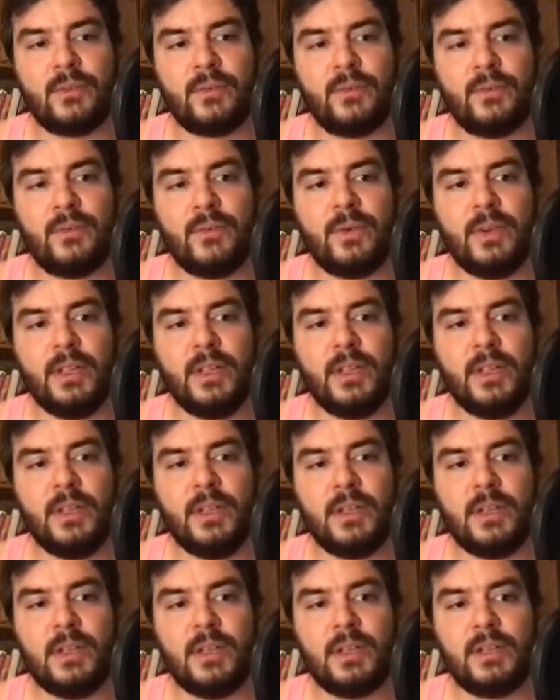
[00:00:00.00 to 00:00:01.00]

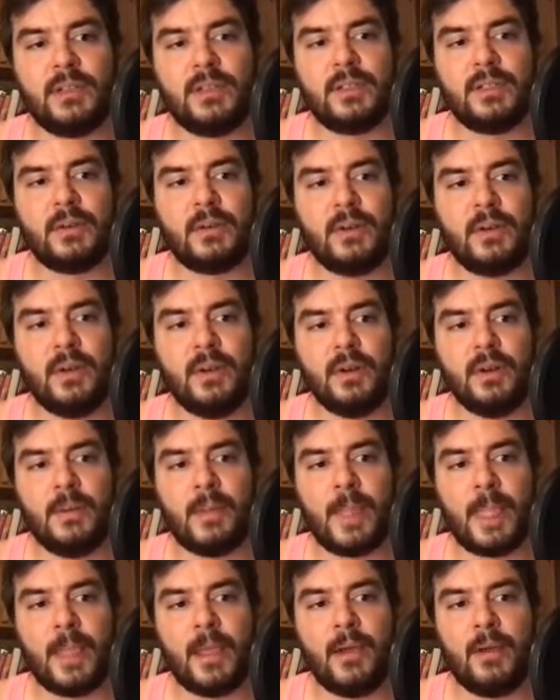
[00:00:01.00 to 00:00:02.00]
3, 0
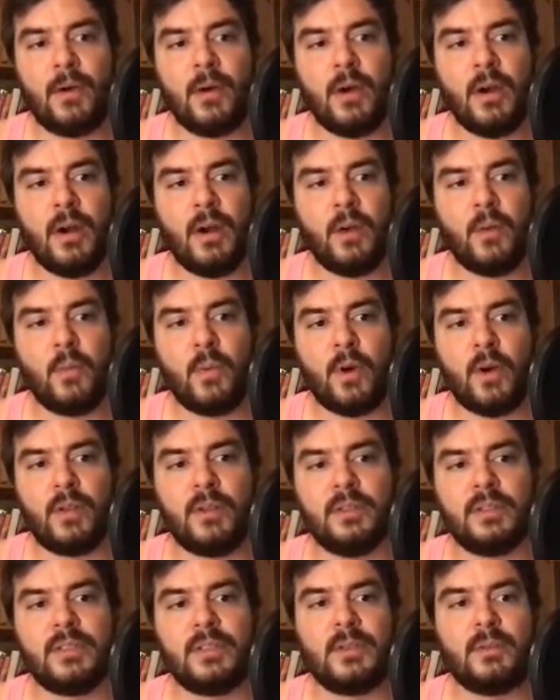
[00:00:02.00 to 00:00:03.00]
or
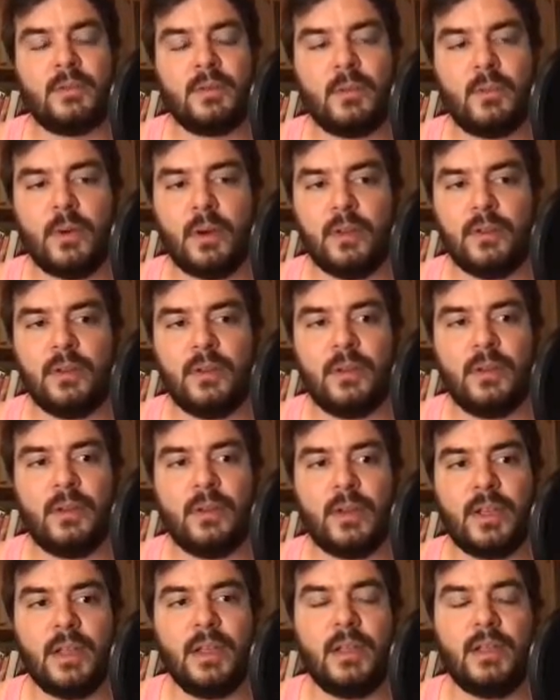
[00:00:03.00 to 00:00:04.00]
1, 0, 1.
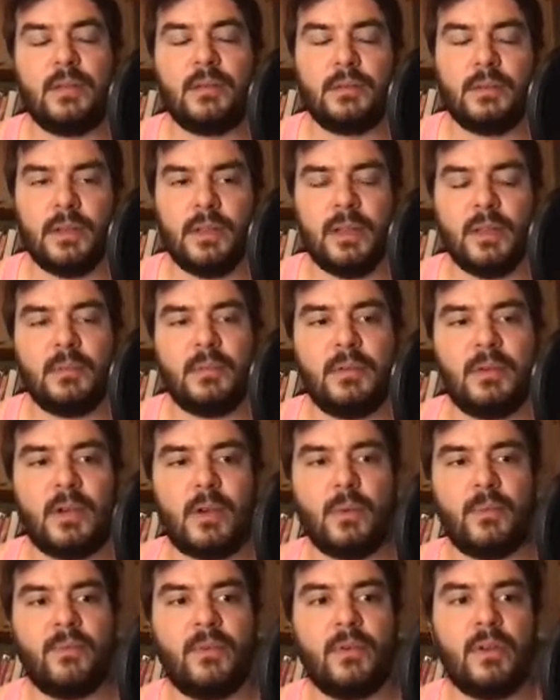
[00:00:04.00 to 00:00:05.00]
Okay.
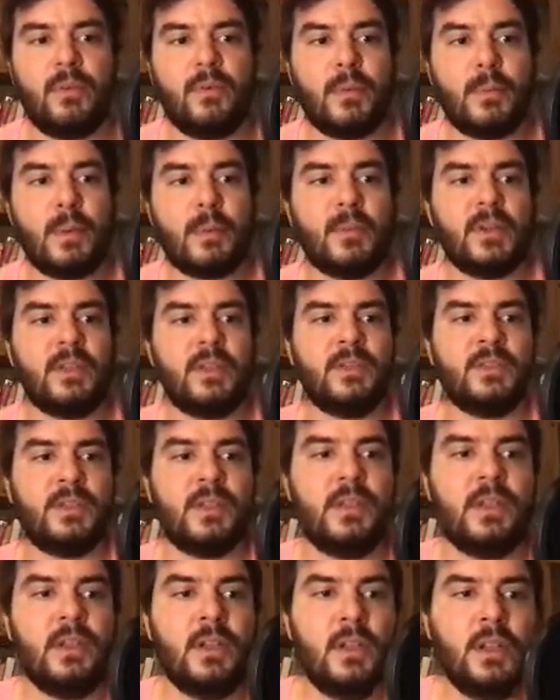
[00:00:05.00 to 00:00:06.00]
Hopefully remember that.
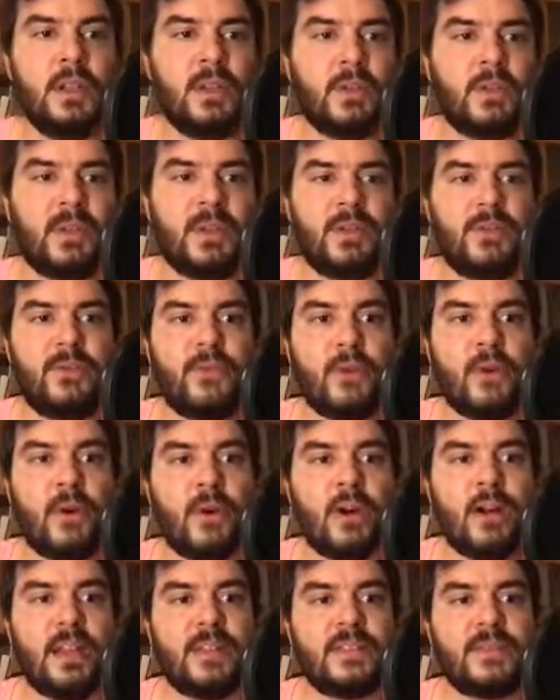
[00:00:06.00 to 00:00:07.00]

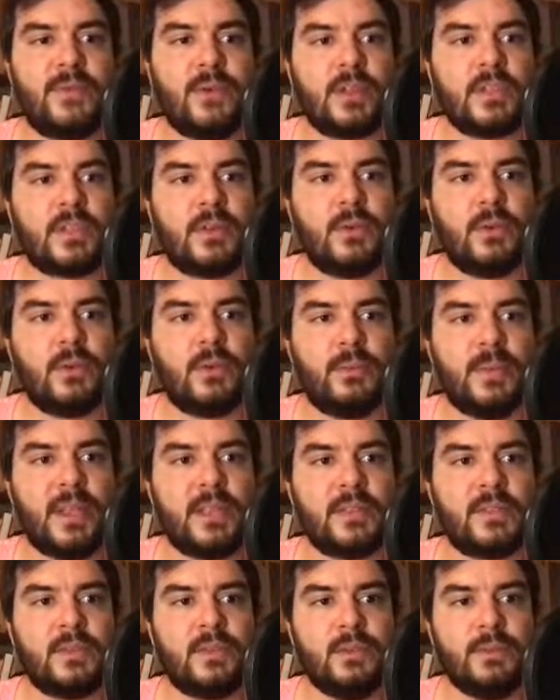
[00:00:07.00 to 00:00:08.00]
24. Let's first go to base
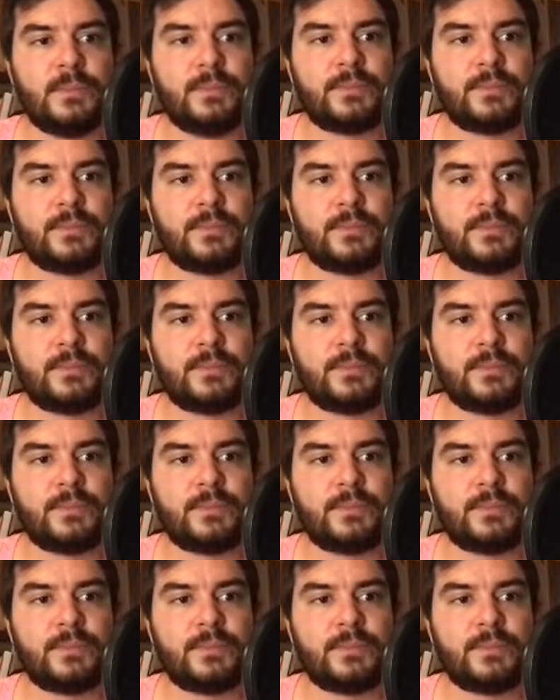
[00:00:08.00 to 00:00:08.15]
2.